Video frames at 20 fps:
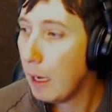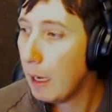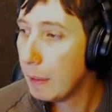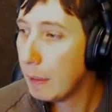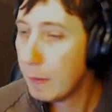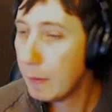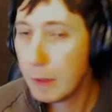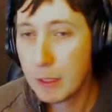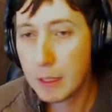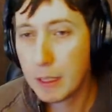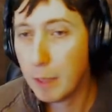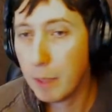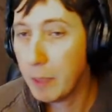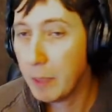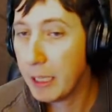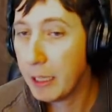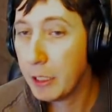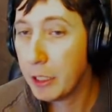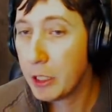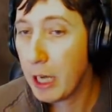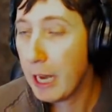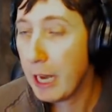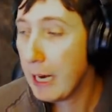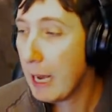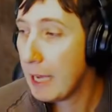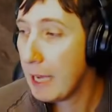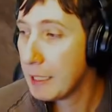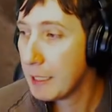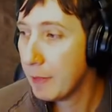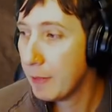Somebody in the chat
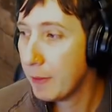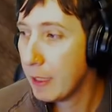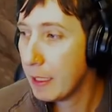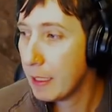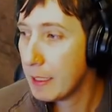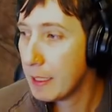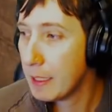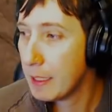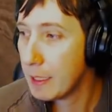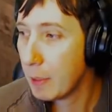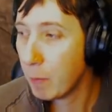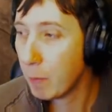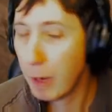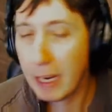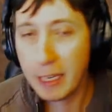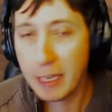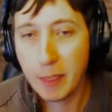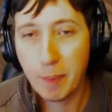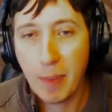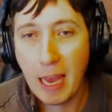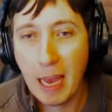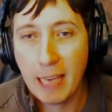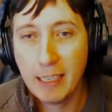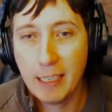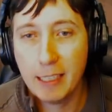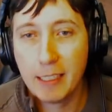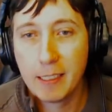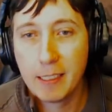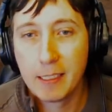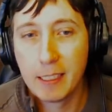asked if this is a Random
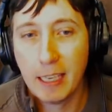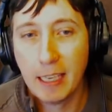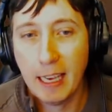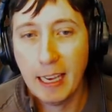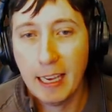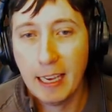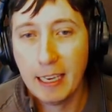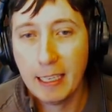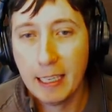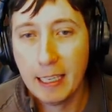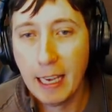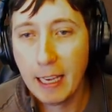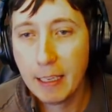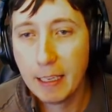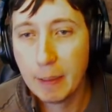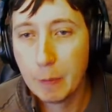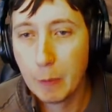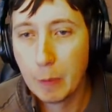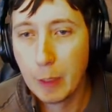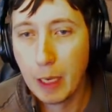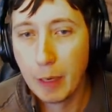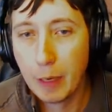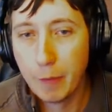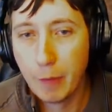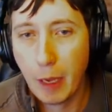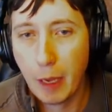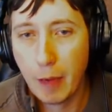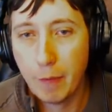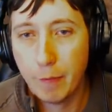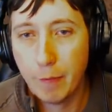Madness, and yeah, we got
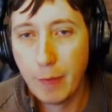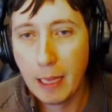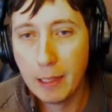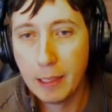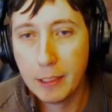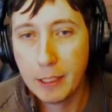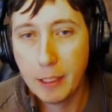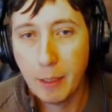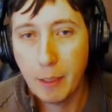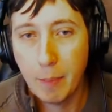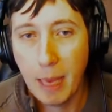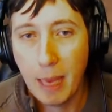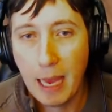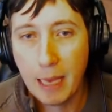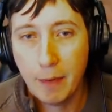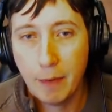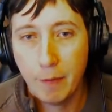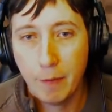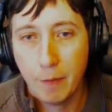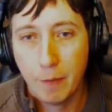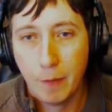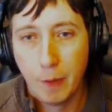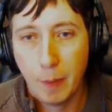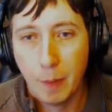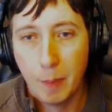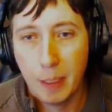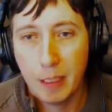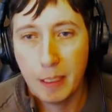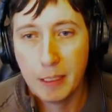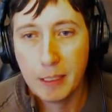ValentinTheMad from
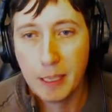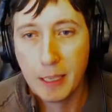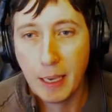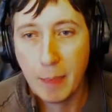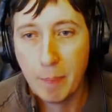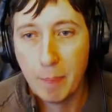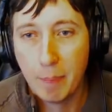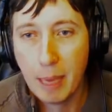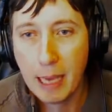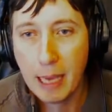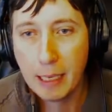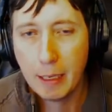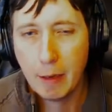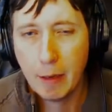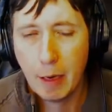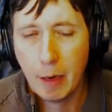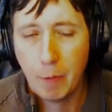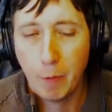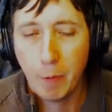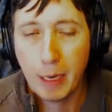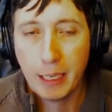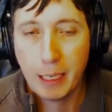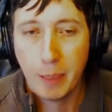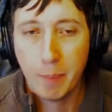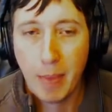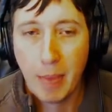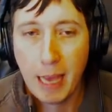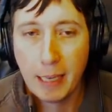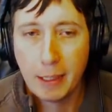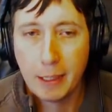his Random
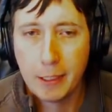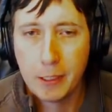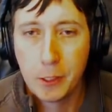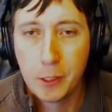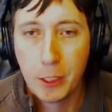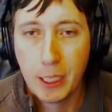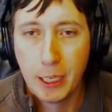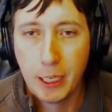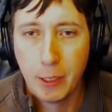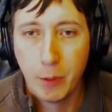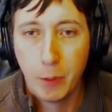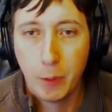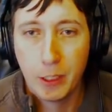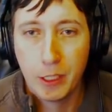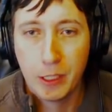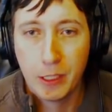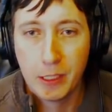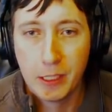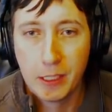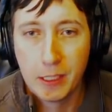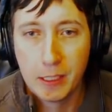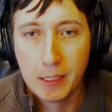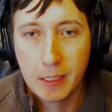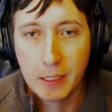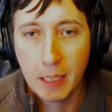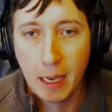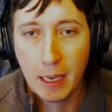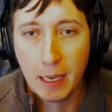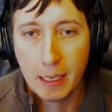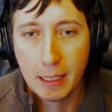Madness channel, which is his
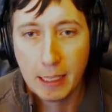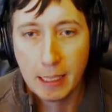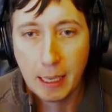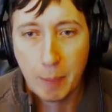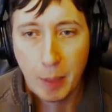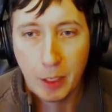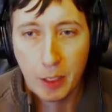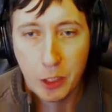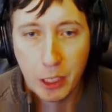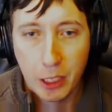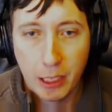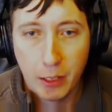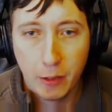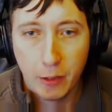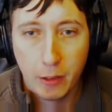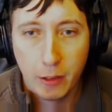gaming channel.